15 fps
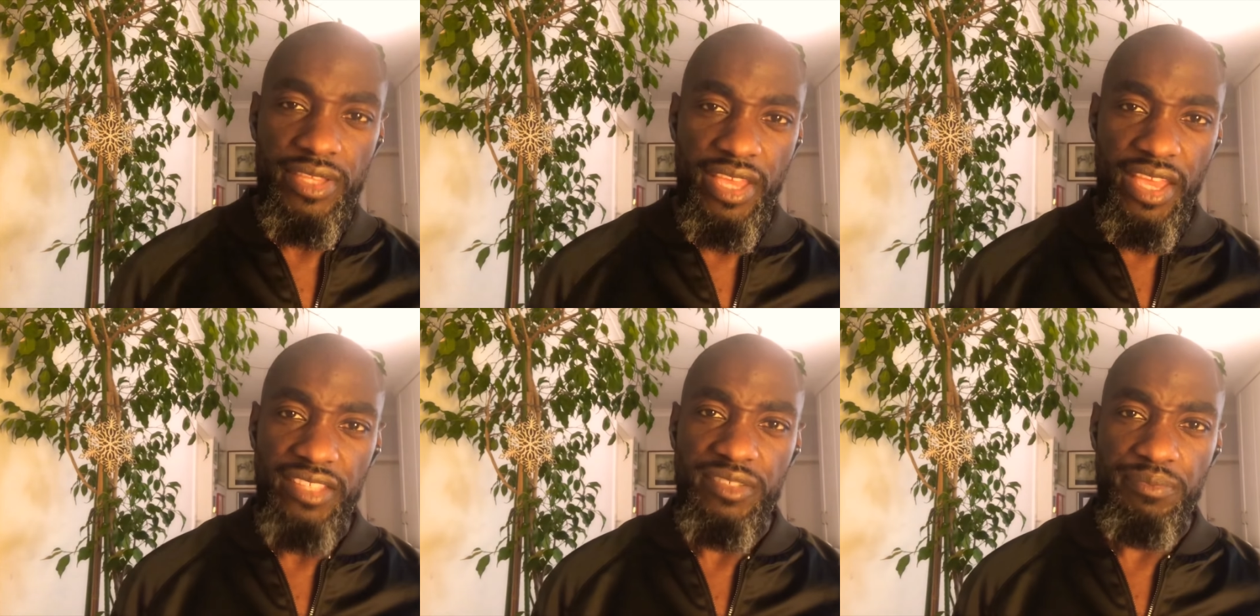
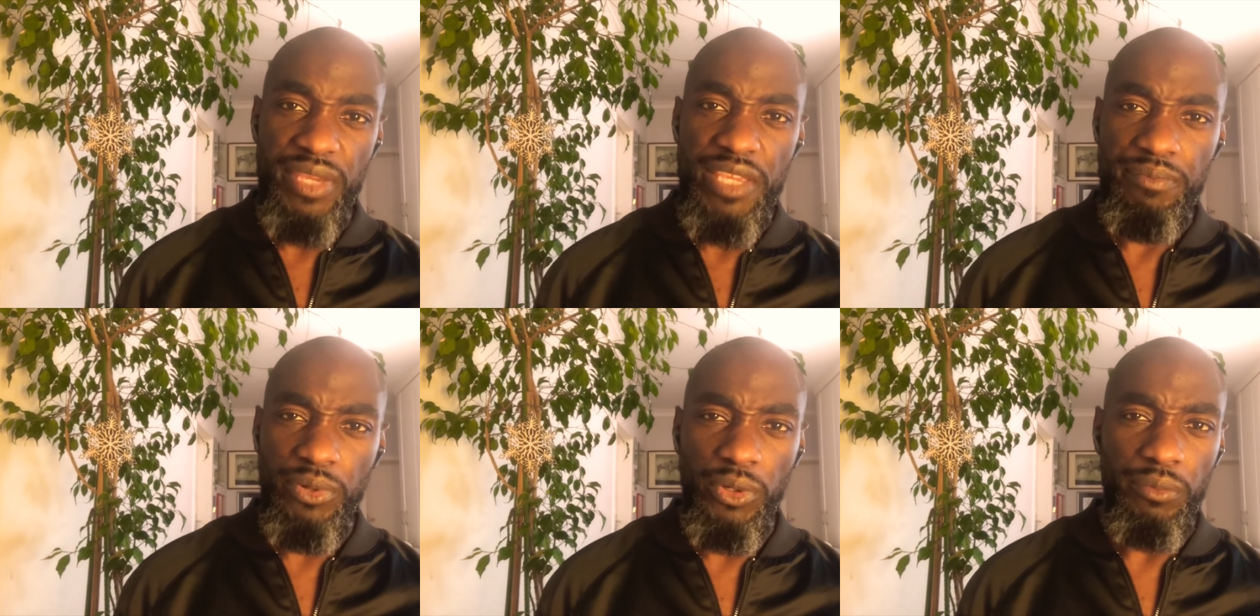Yes,
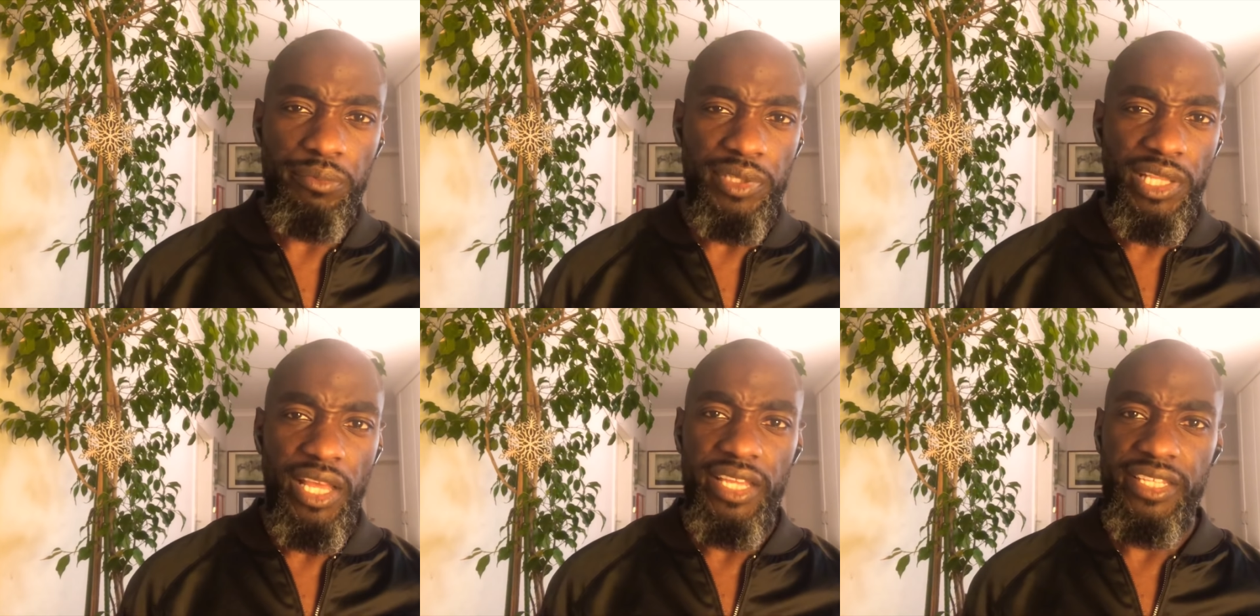people
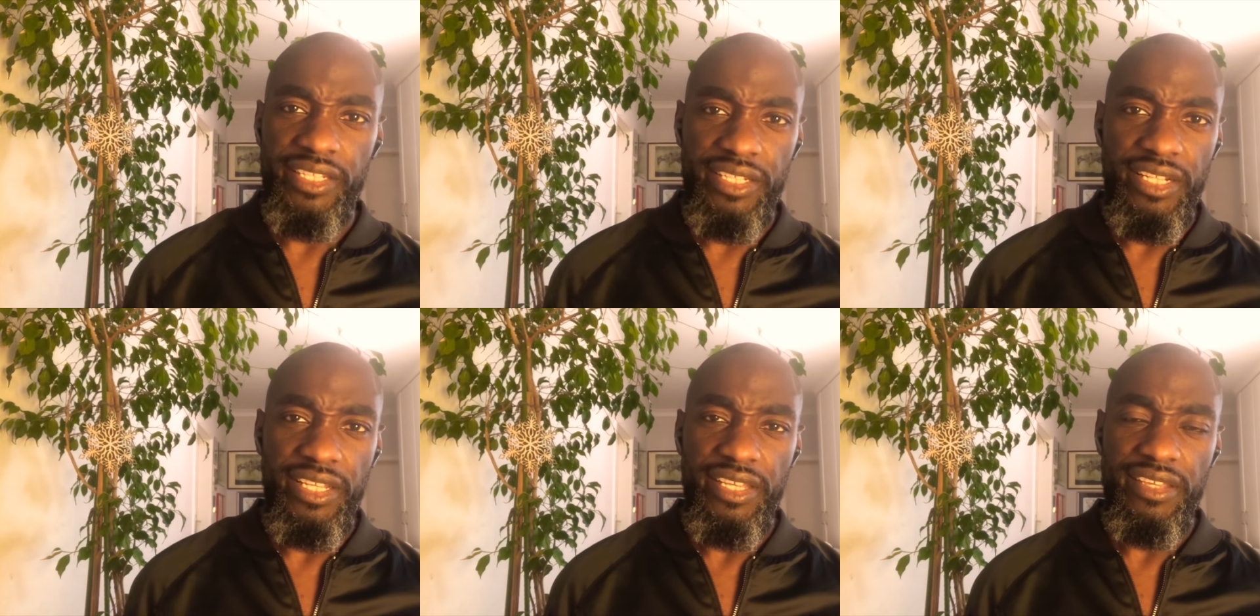
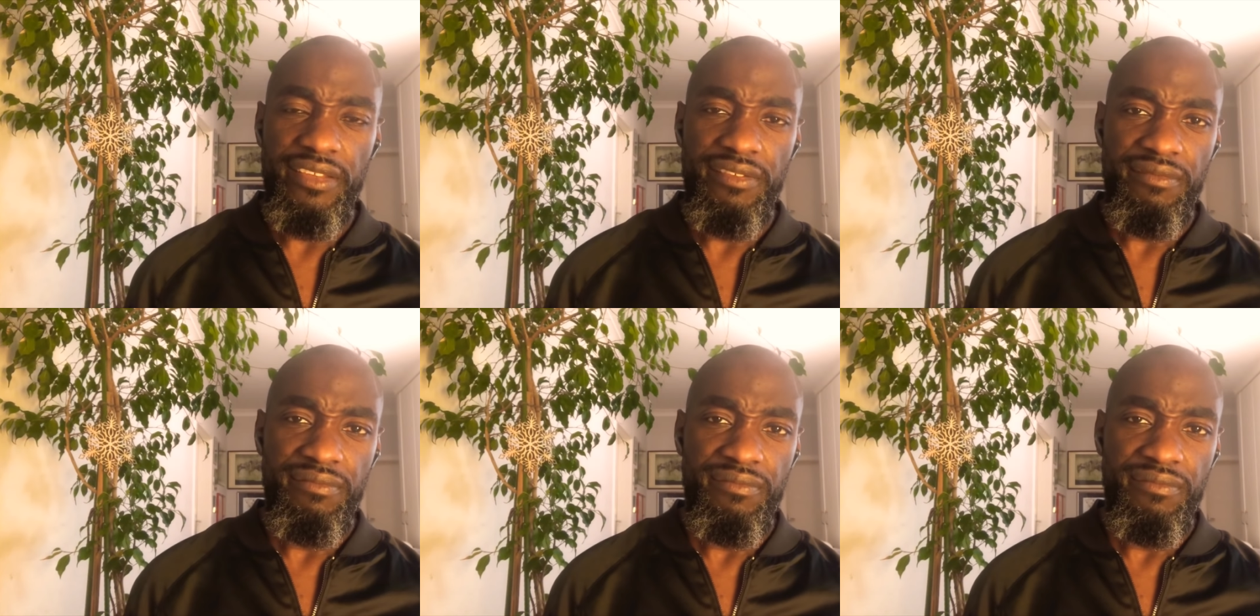blindly